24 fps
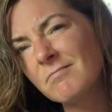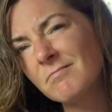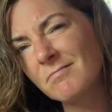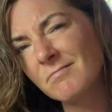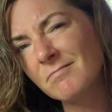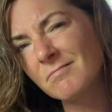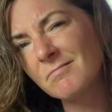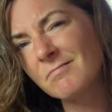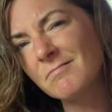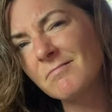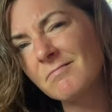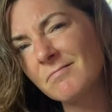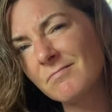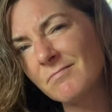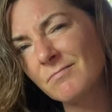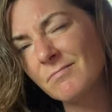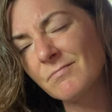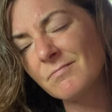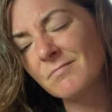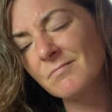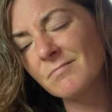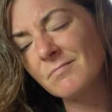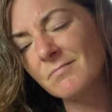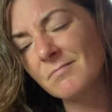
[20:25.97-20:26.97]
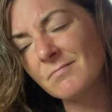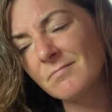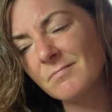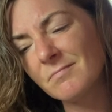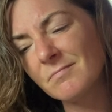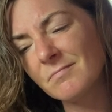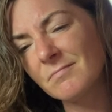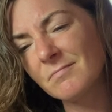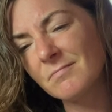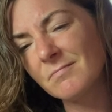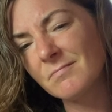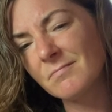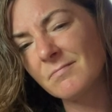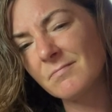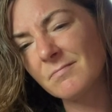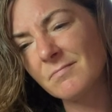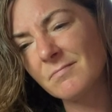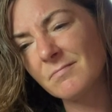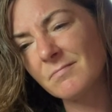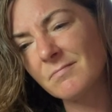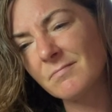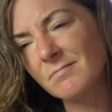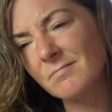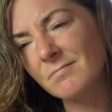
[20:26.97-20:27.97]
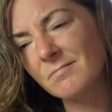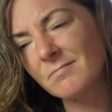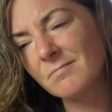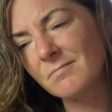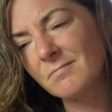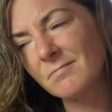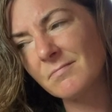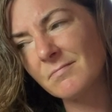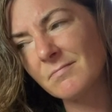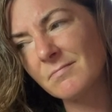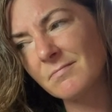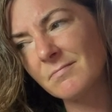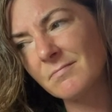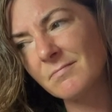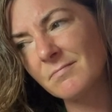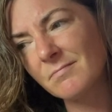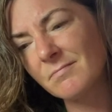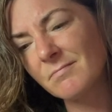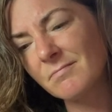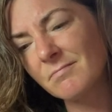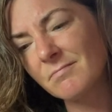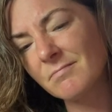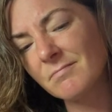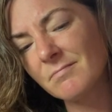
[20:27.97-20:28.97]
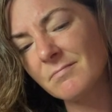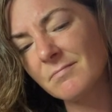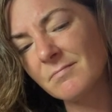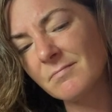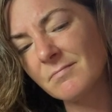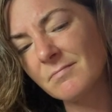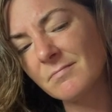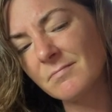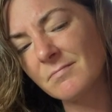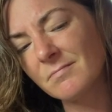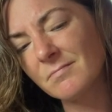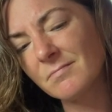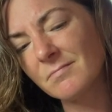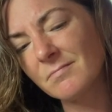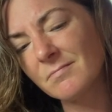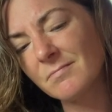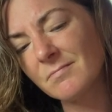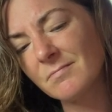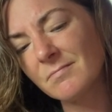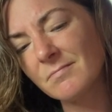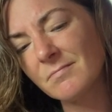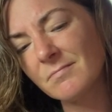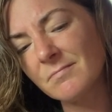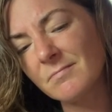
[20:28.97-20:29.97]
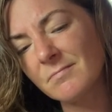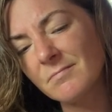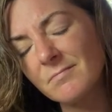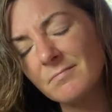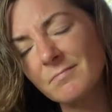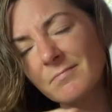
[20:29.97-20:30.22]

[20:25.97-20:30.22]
Nobody speaks.